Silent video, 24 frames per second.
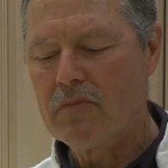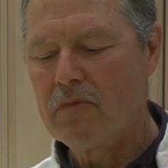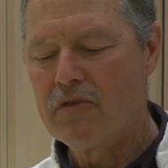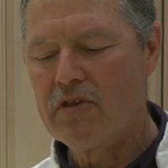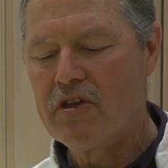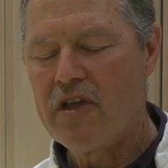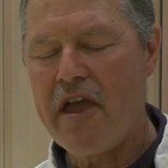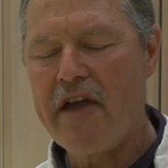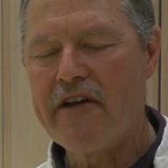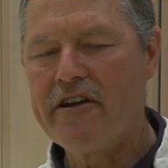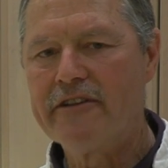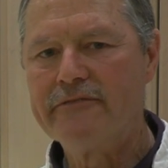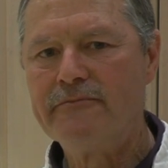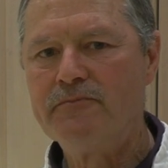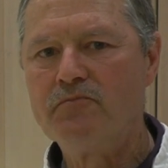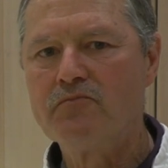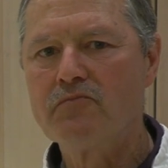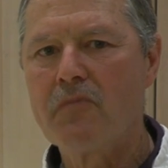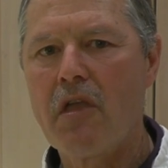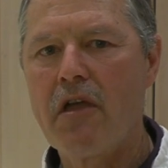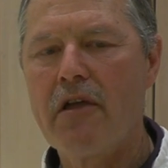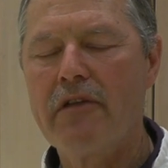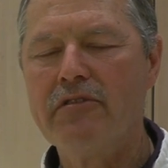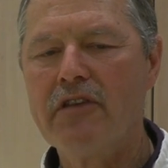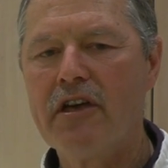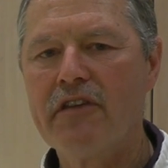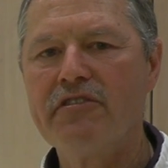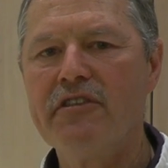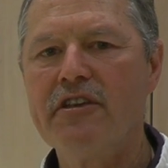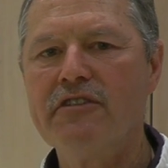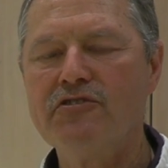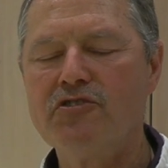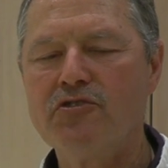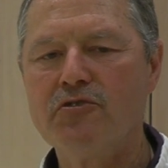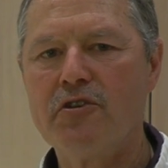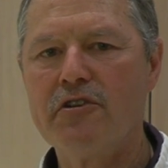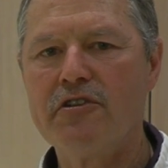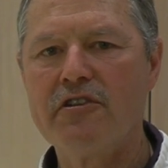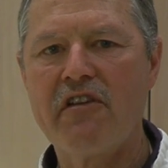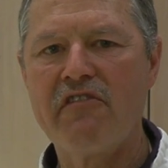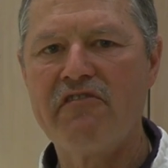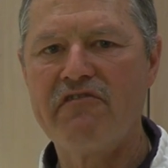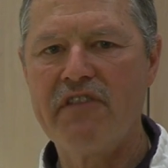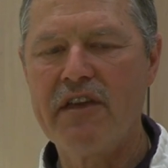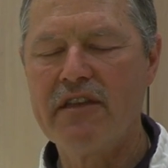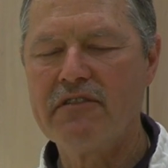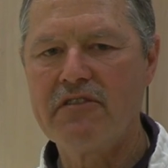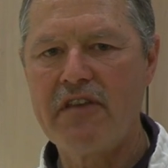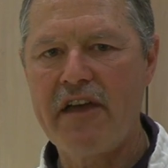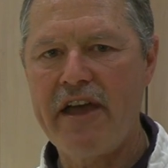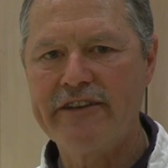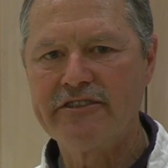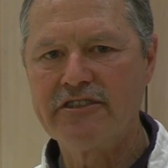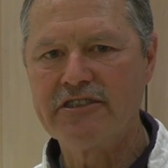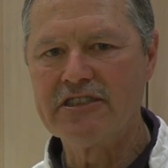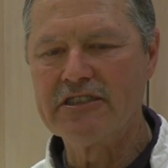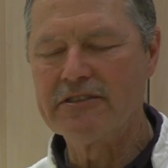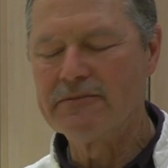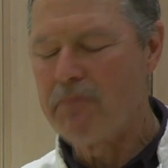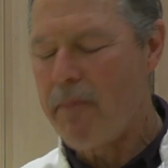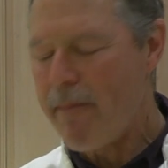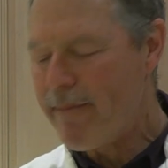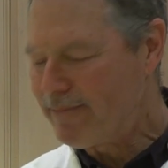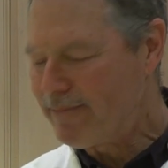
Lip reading: They are nothing short of fantastic.